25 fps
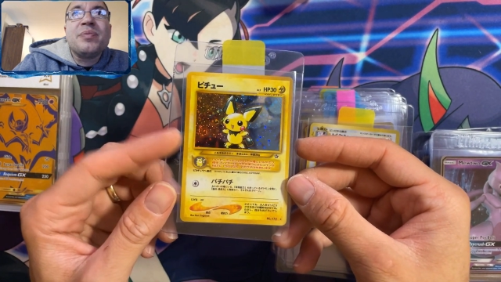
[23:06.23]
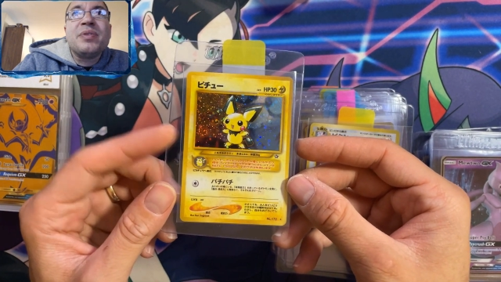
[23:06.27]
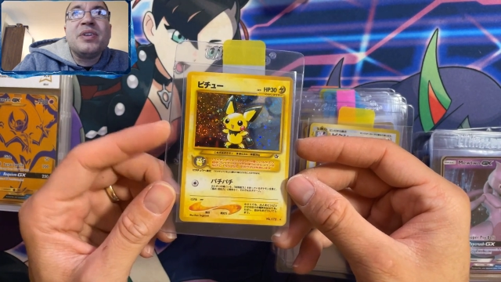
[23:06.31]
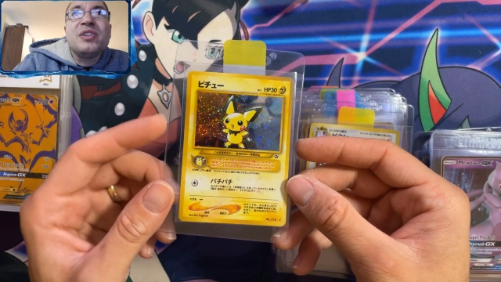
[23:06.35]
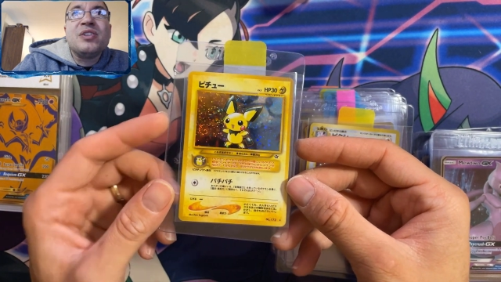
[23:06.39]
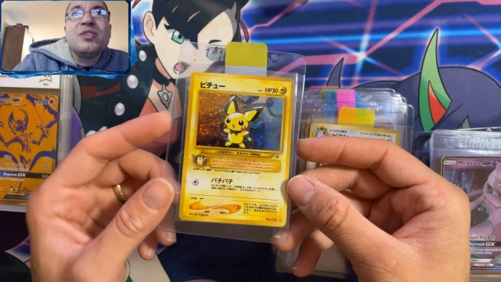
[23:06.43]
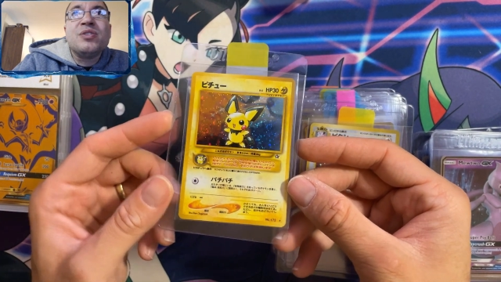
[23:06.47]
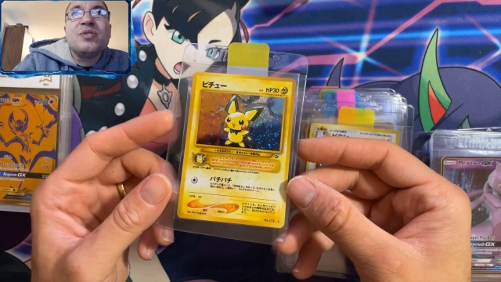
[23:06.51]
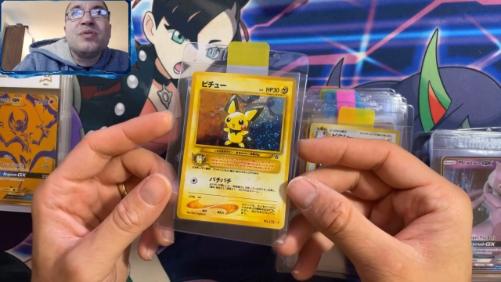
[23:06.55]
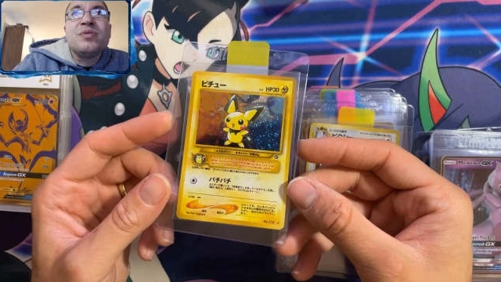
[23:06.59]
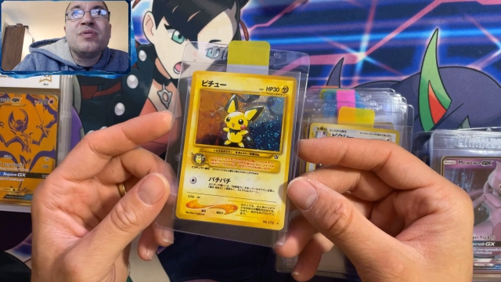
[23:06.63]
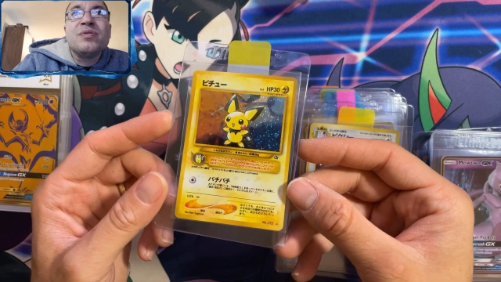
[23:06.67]

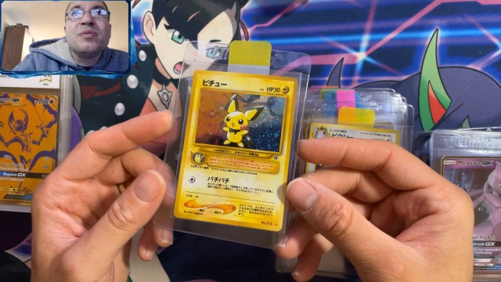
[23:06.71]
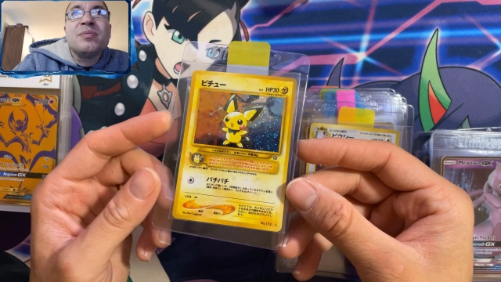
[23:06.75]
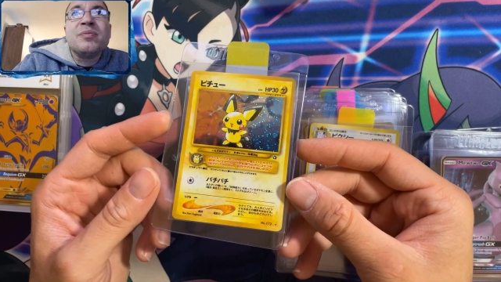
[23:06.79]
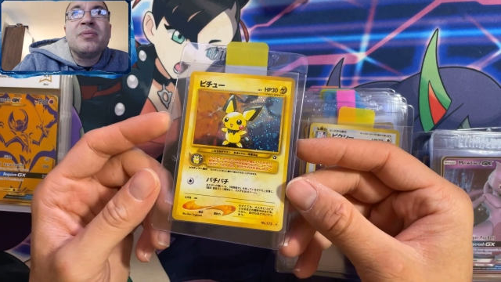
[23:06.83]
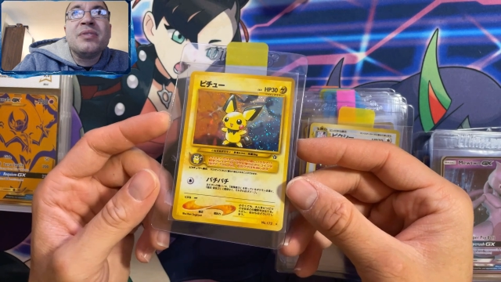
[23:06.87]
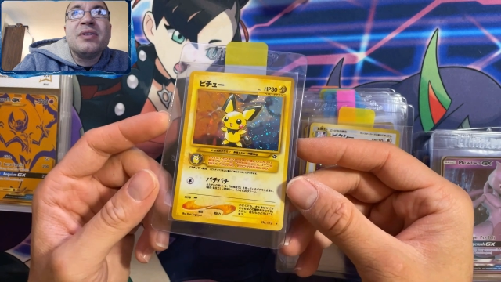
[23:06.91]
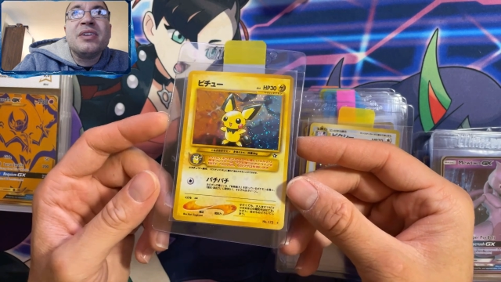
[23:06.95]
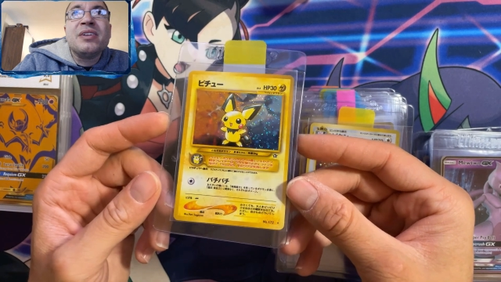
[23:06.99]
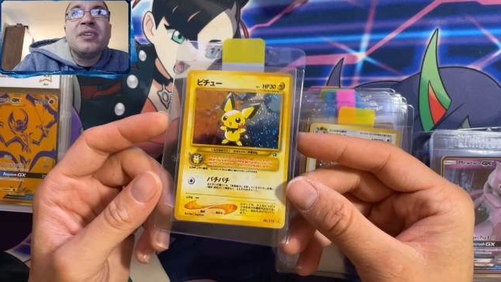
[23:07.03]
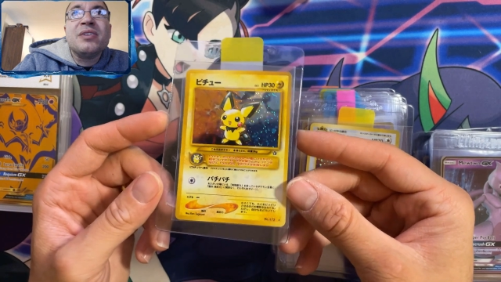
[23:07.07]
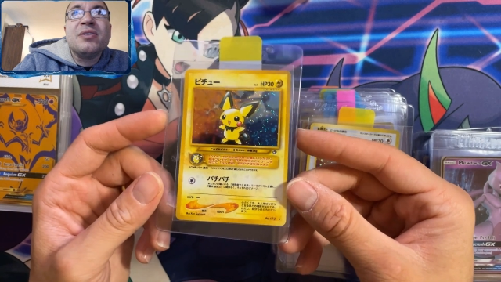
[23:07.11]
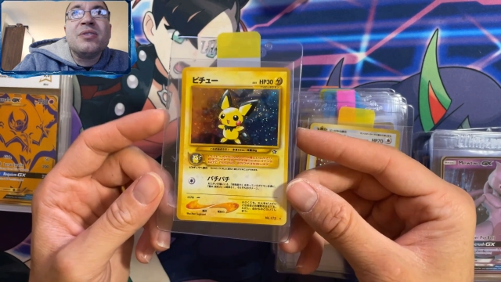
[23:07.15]
Pichu
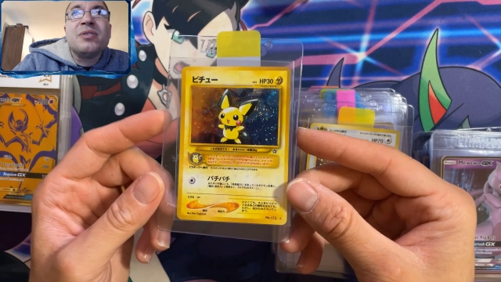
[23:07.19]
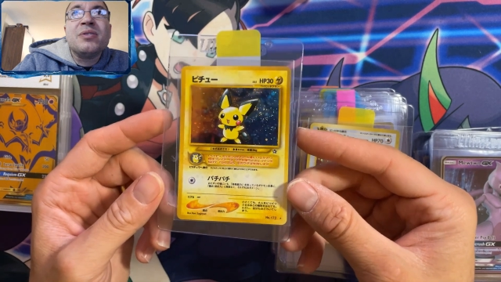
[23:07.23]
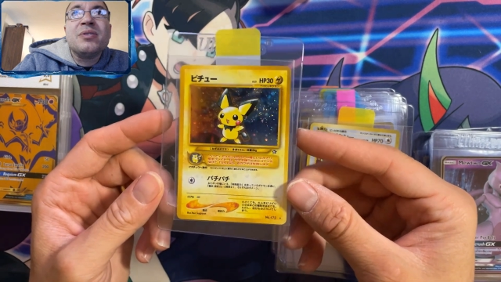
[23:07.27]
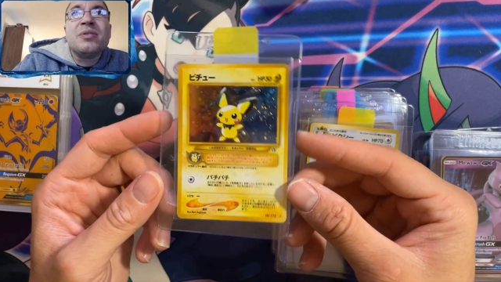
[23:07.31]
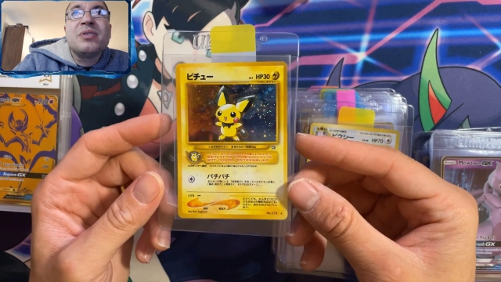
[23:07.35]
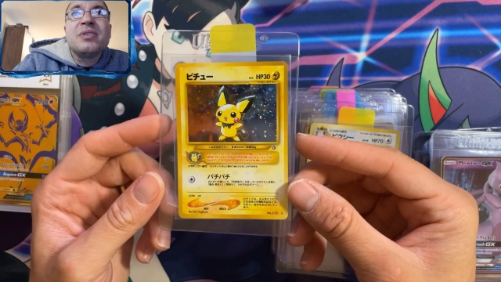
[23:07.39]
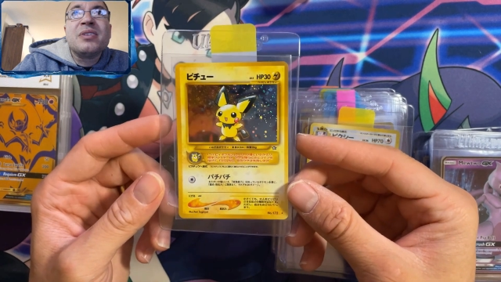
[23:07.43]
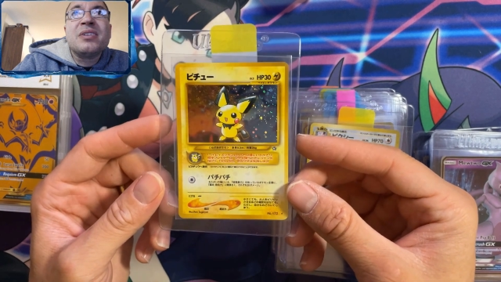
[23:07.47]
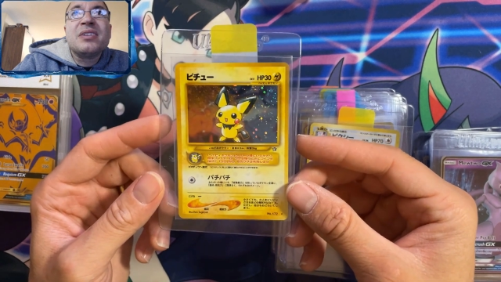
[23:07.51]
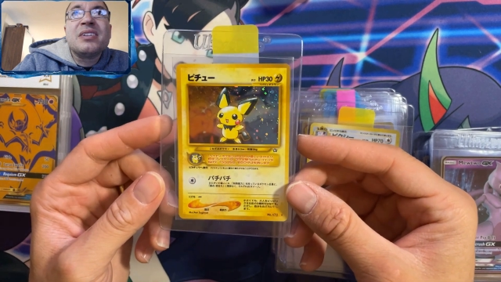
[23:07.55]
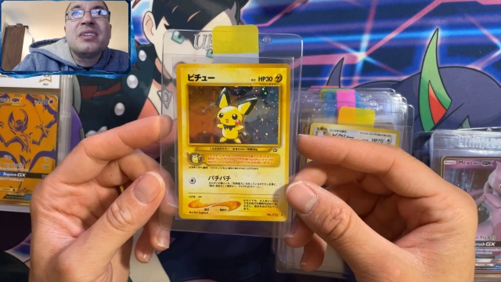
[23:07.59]
from Neo.